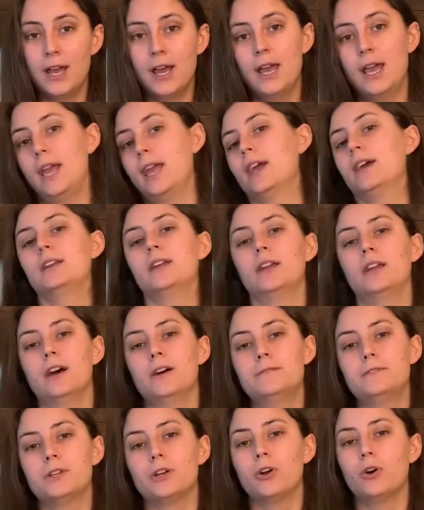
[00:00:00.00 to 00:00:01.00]
and enough
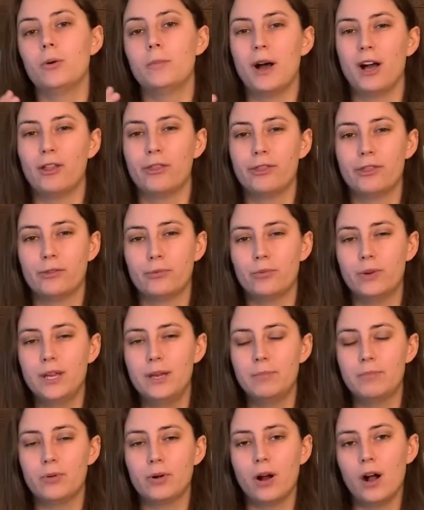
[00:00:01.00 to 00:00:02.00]
to go about 3
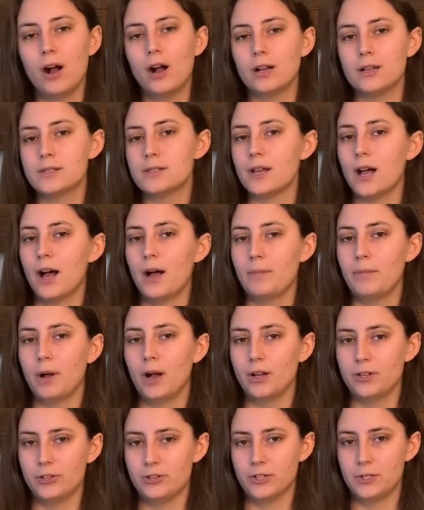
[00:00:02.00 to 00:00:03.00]
prongs up
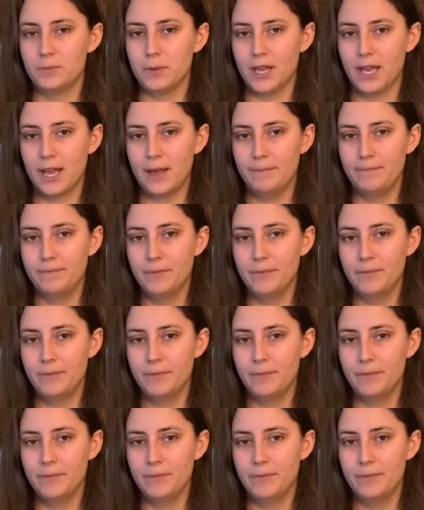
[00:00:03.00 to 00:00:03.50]
on your spigot.